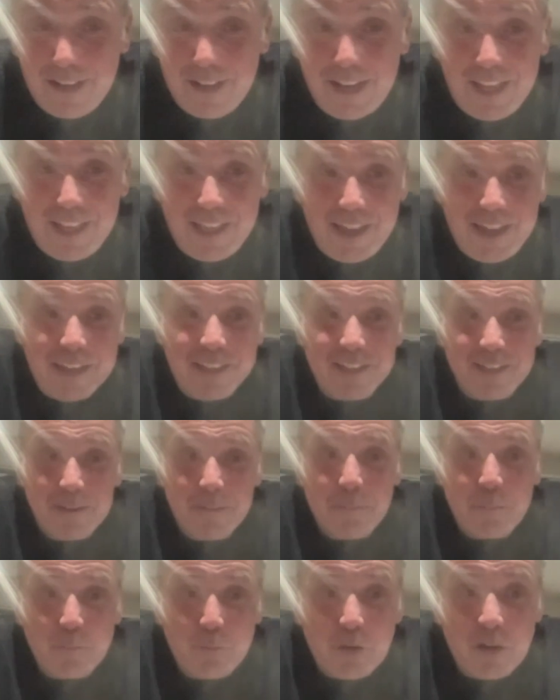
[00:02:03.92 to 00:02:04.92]
get that,
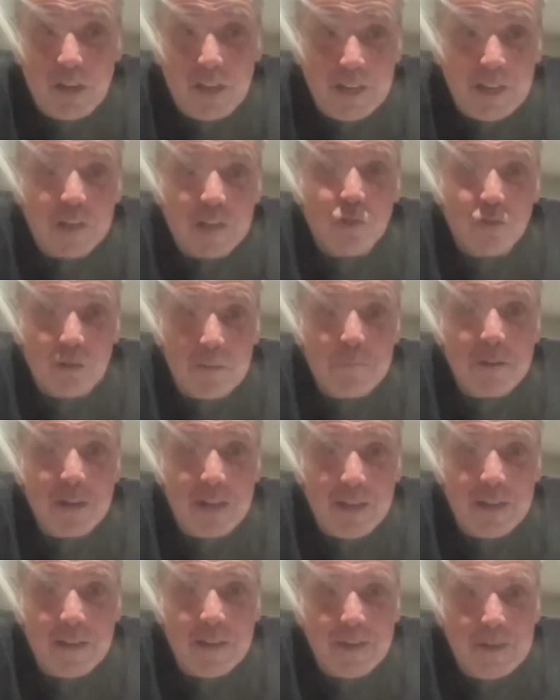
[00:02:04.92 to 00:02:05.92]
but like at
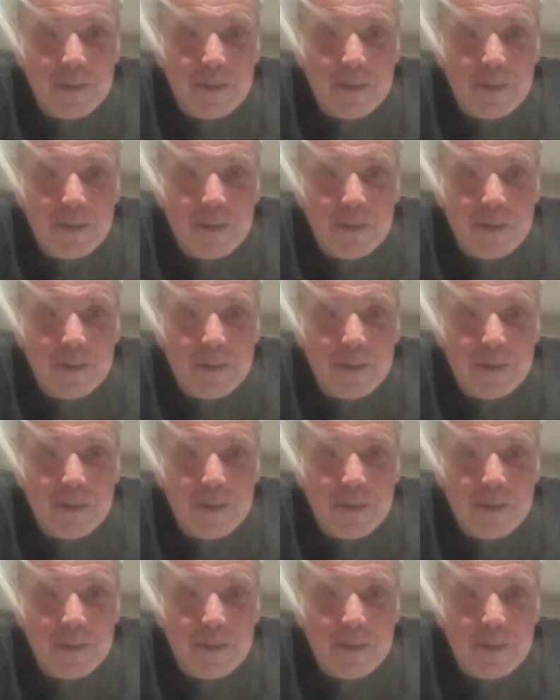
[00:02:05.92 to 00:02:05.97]
Tranmere,